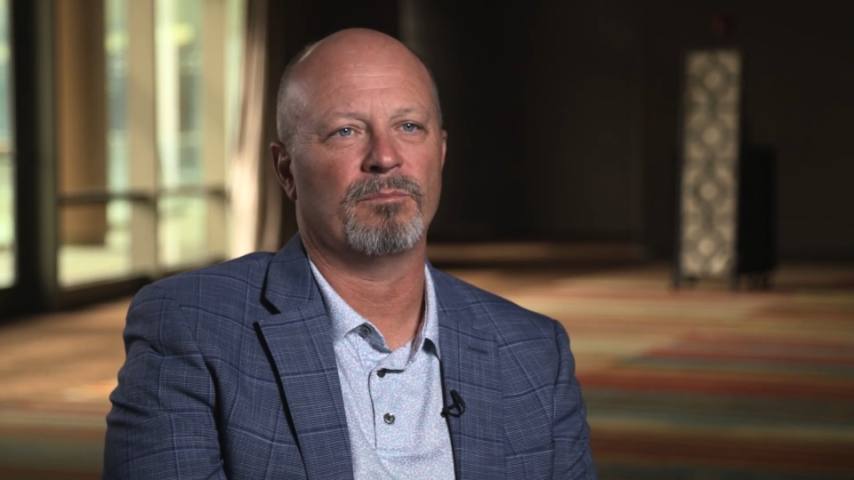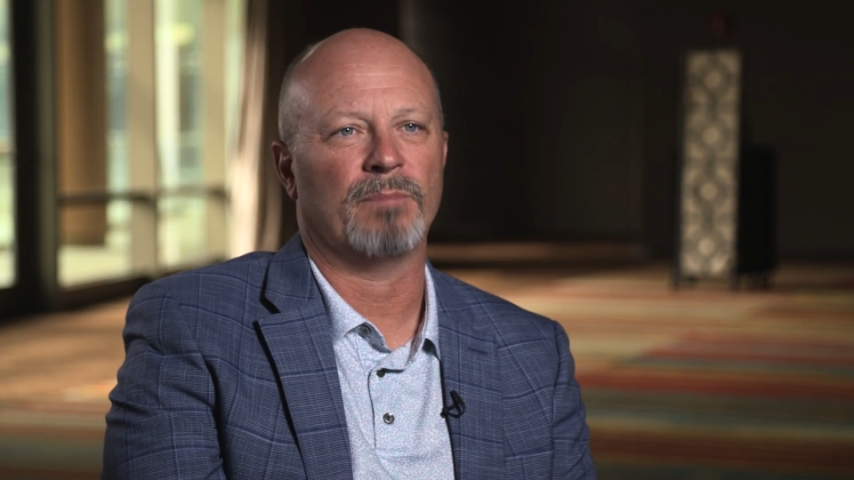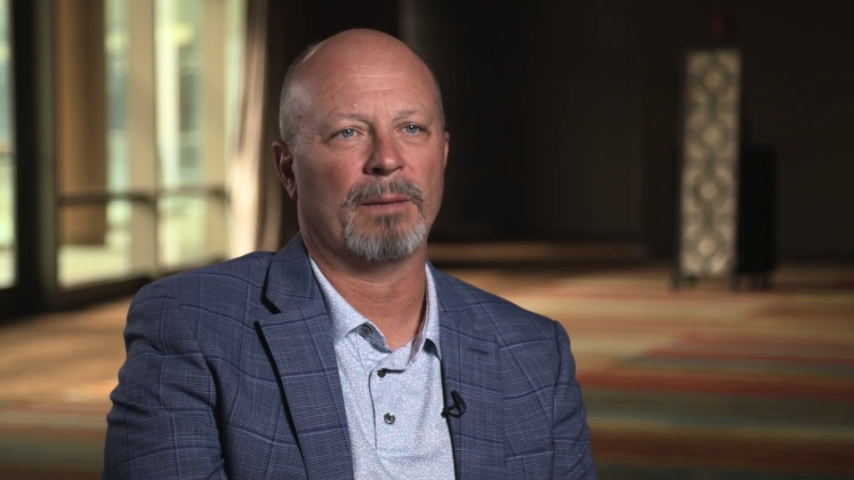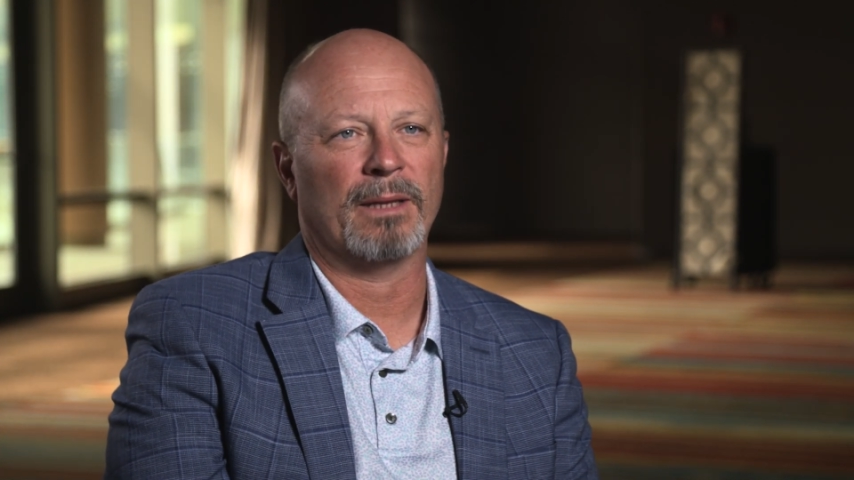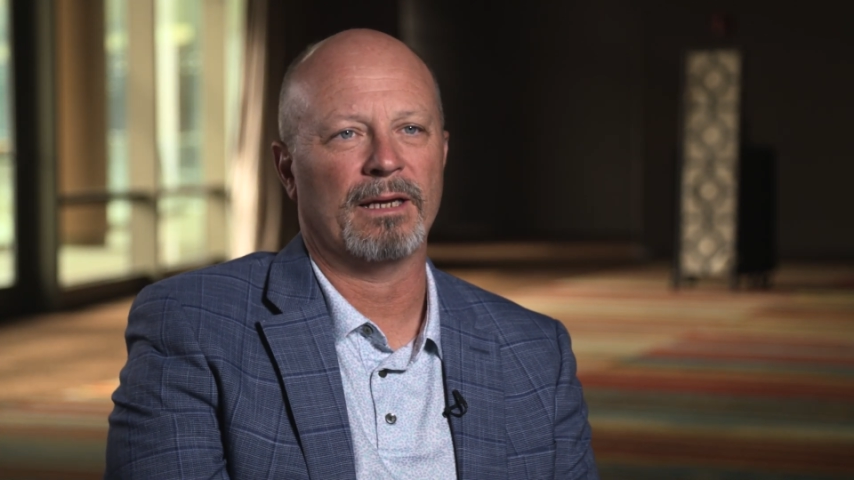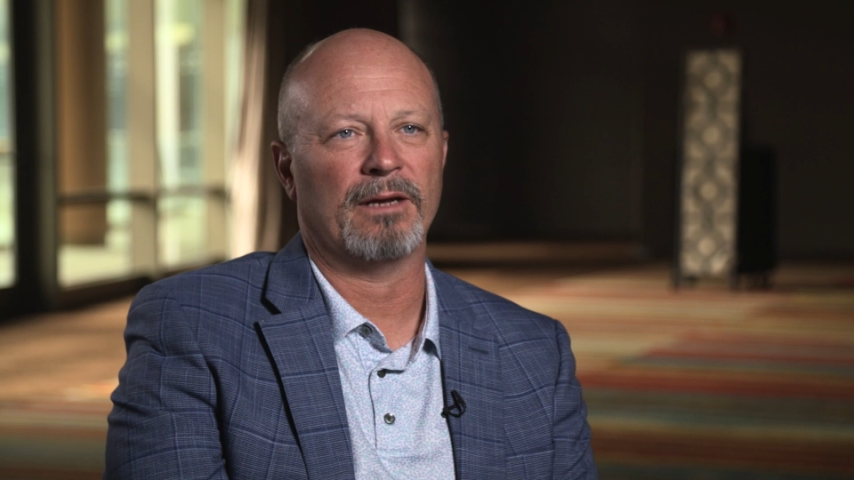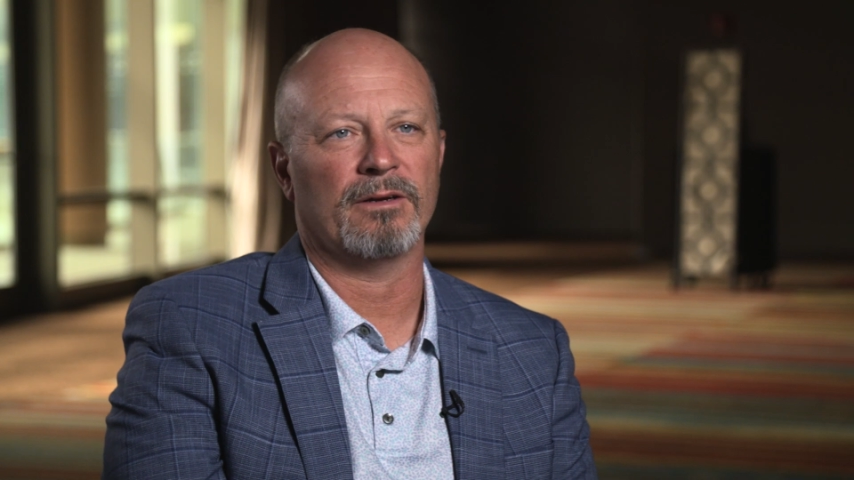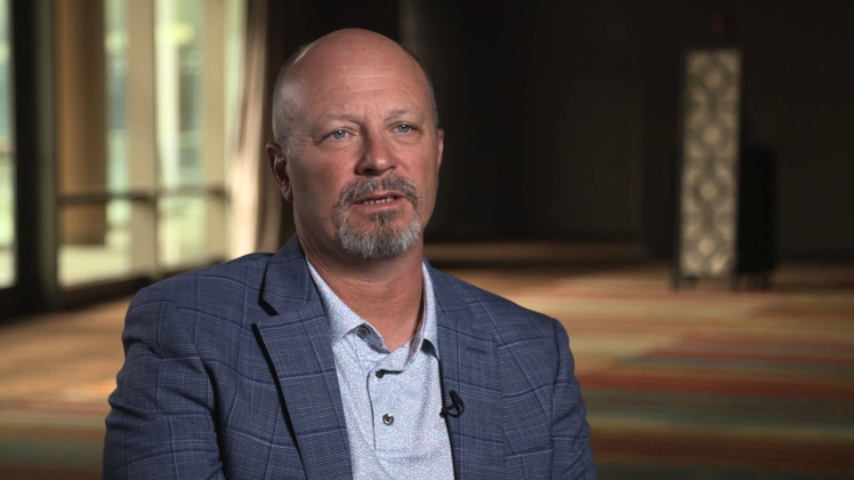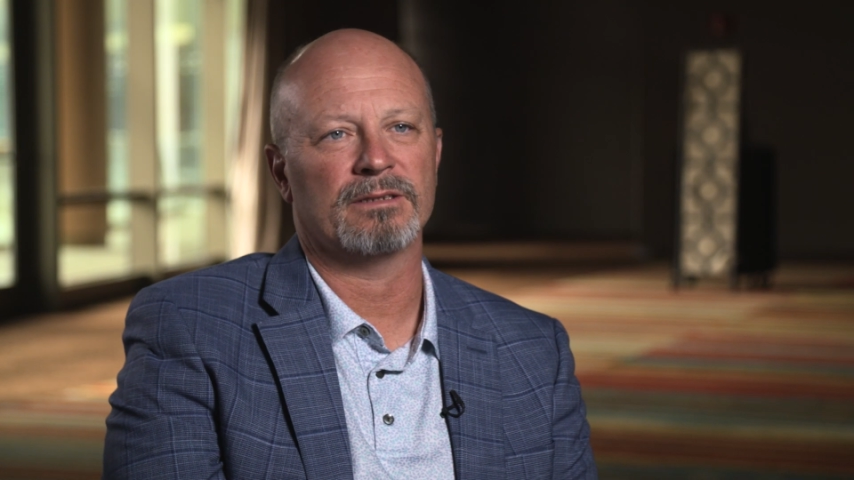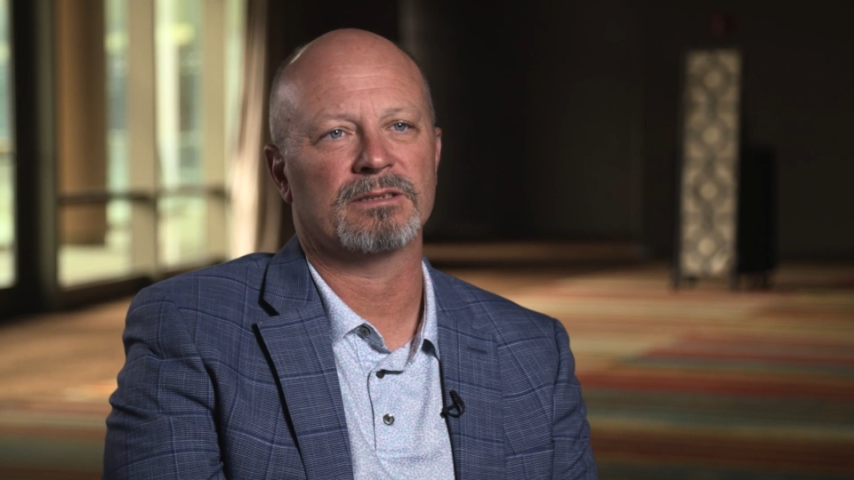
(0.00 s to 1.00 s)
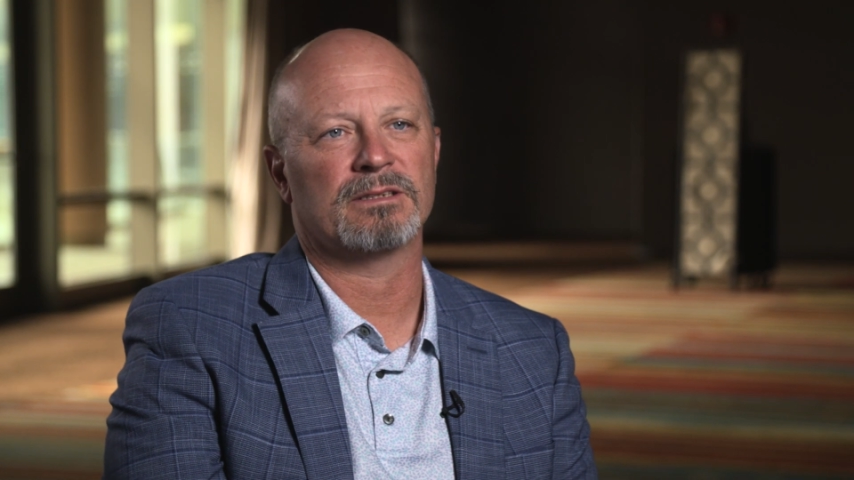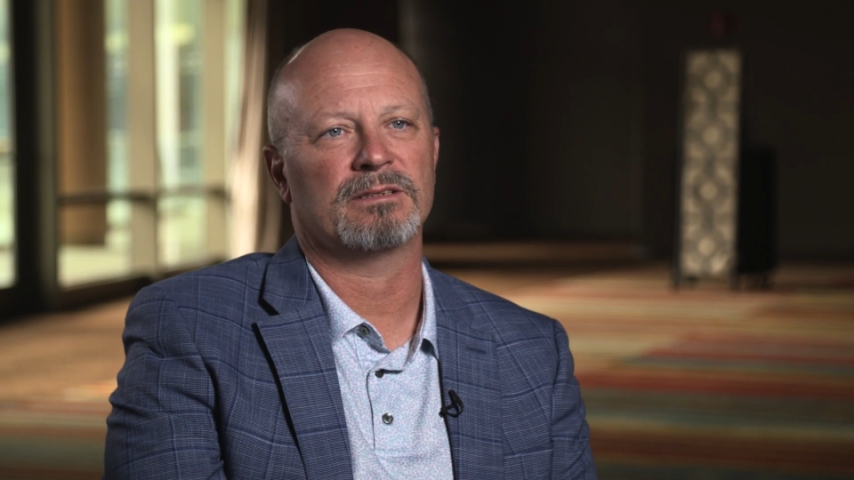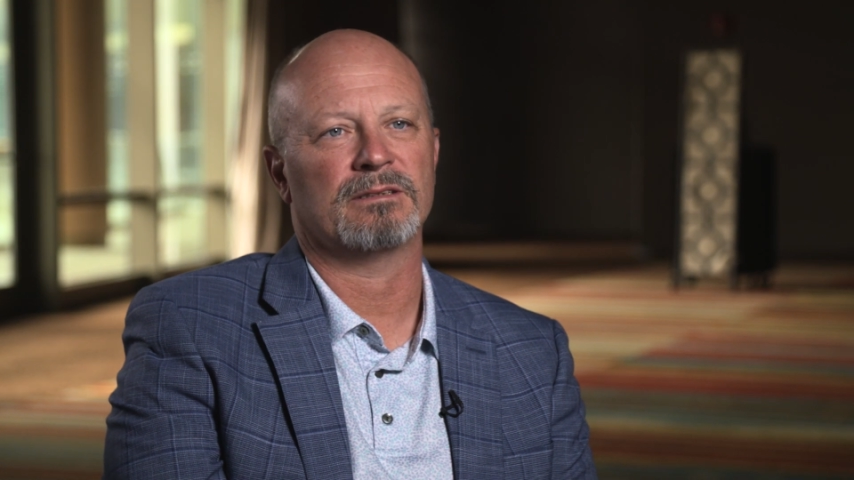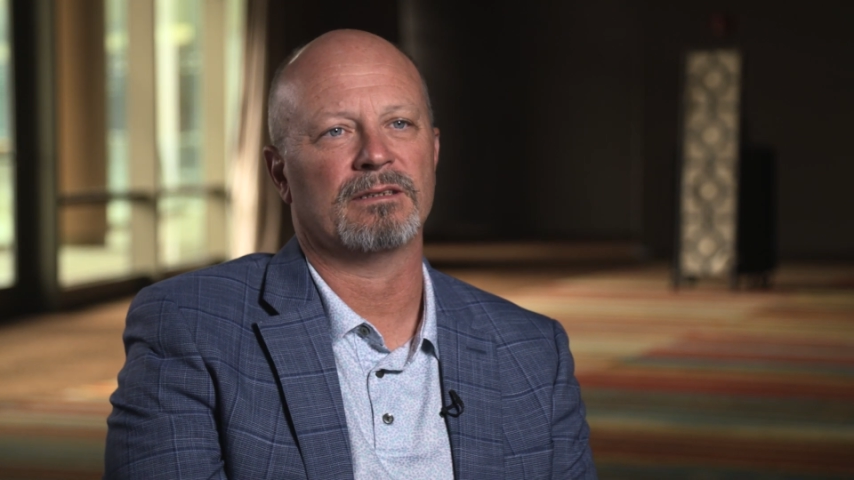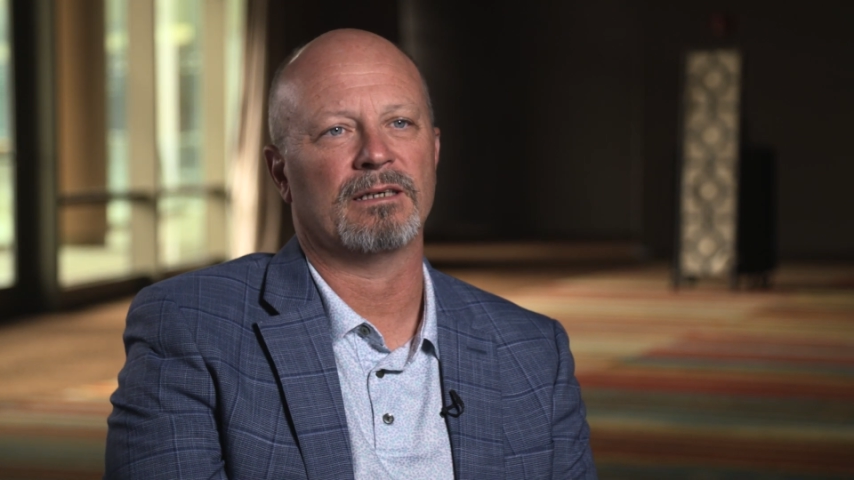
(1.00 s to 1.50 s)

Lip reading: pipeline areas